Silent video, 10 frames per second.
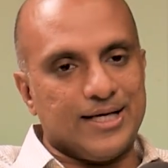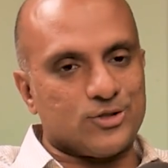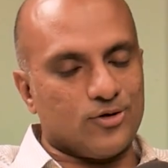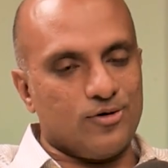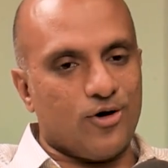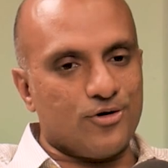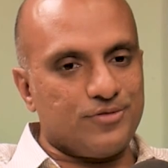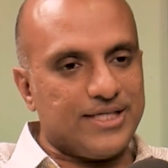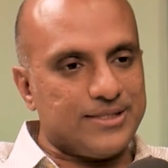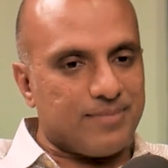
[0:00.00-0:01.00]
So a lot of
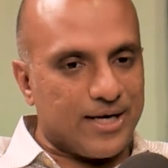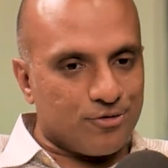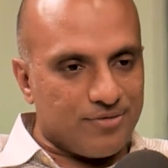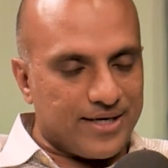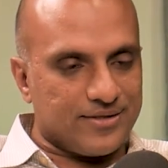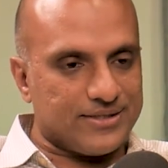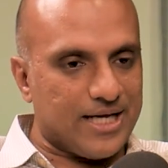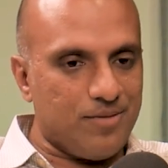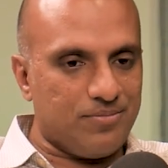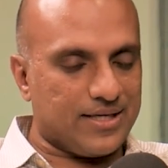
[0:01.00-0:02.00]
these macro factors
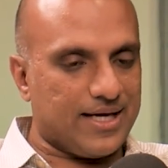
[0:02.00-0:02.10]
helped,